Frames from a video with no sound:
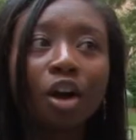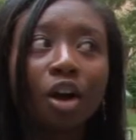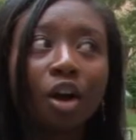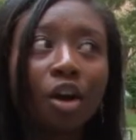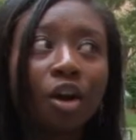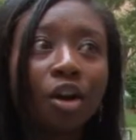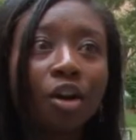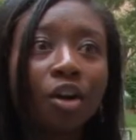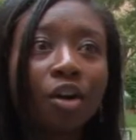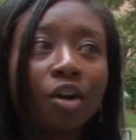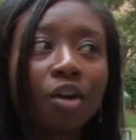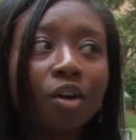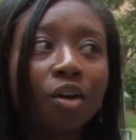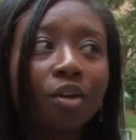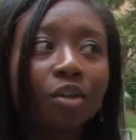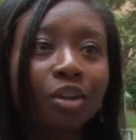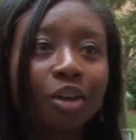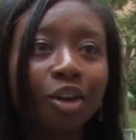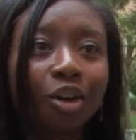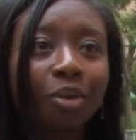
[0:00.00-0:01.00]

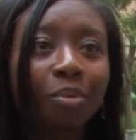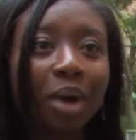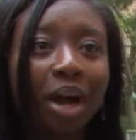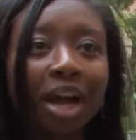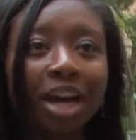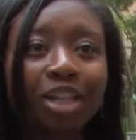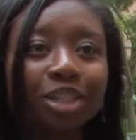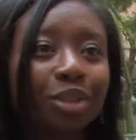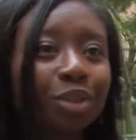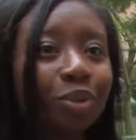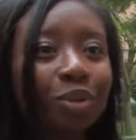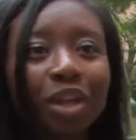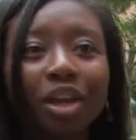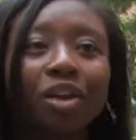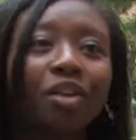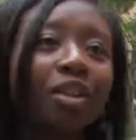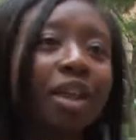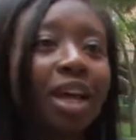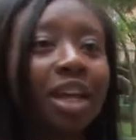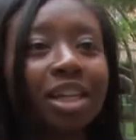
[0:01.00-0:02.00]
oh, you know, my high school, they
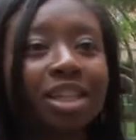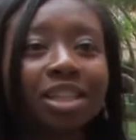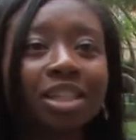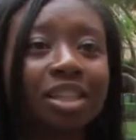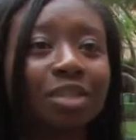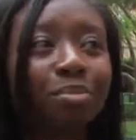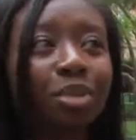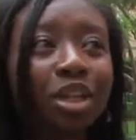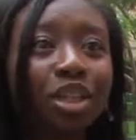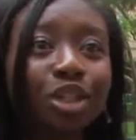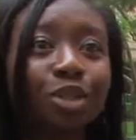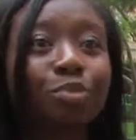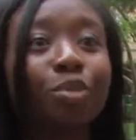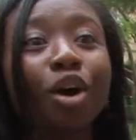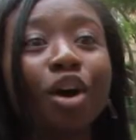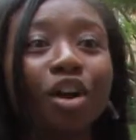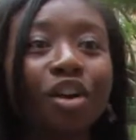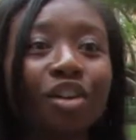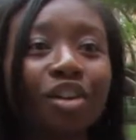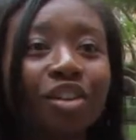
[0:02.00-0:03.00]
don't like us to be
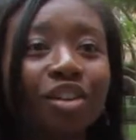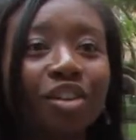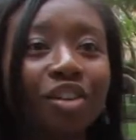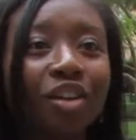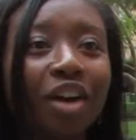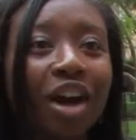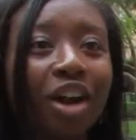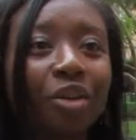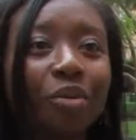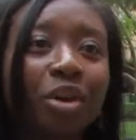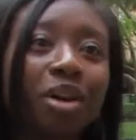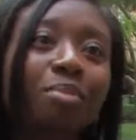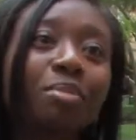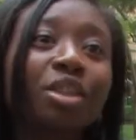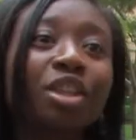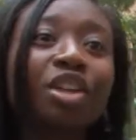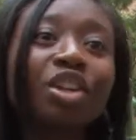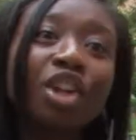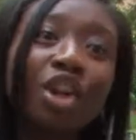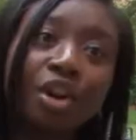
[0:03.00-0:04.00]
smart or, you know, I don't want to be
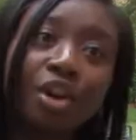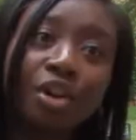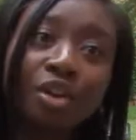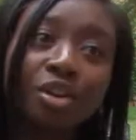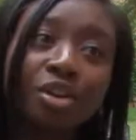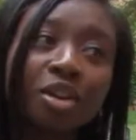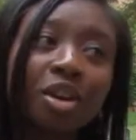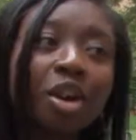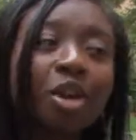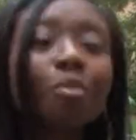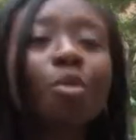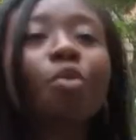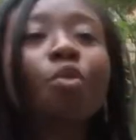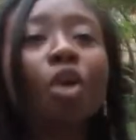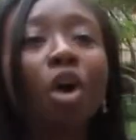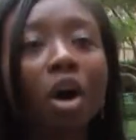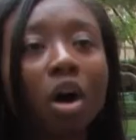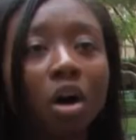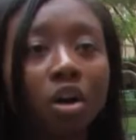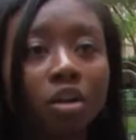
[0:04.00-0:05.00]
the nerd, but
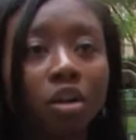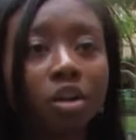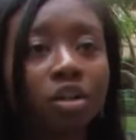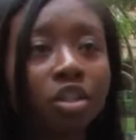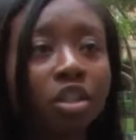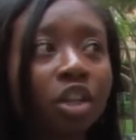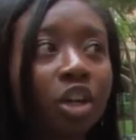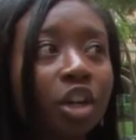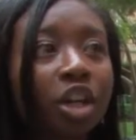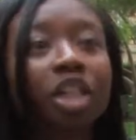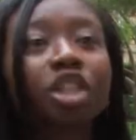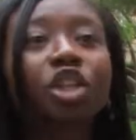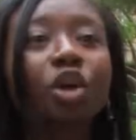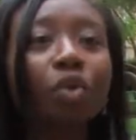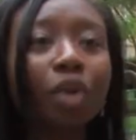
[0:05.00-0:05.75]
we're all nerds here and it's